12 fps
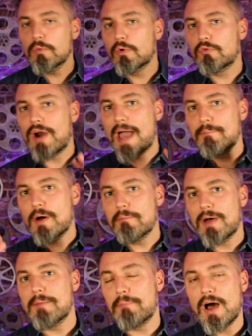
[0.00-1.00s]
we will wrap up
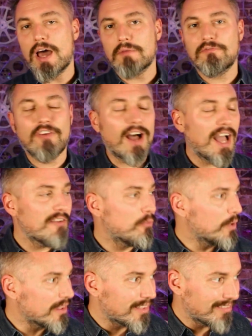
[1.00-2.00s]
my bottom five
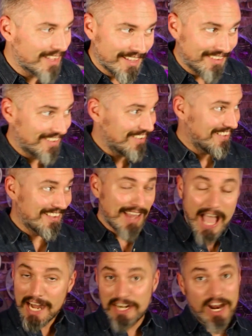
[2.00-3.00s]
with
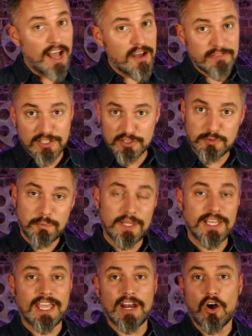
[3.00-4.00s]
not an obvious
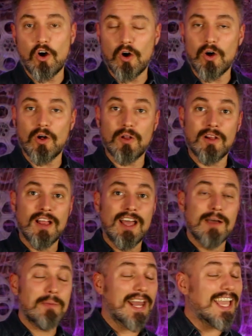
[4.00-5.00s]
pick at all,
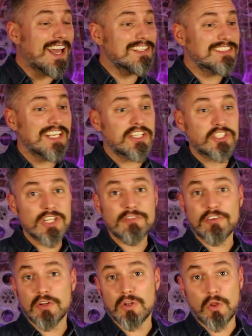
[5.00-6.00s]
but I gotta say
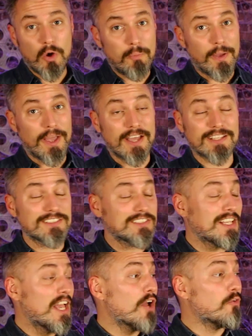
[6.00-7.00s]
Jennifer
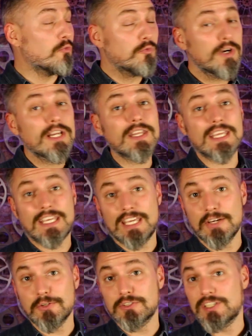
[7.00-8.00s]
Lopez really
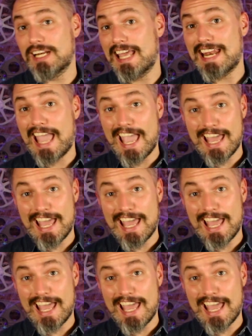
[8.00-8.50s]
kills it in